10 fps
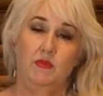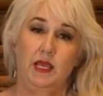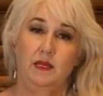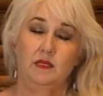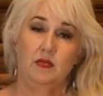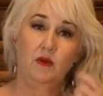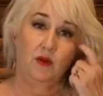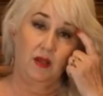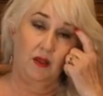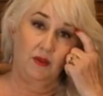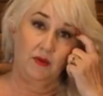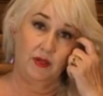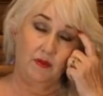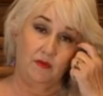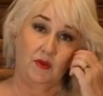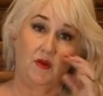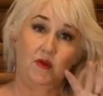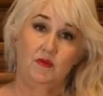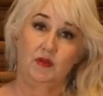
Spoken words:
paint it or color it with our own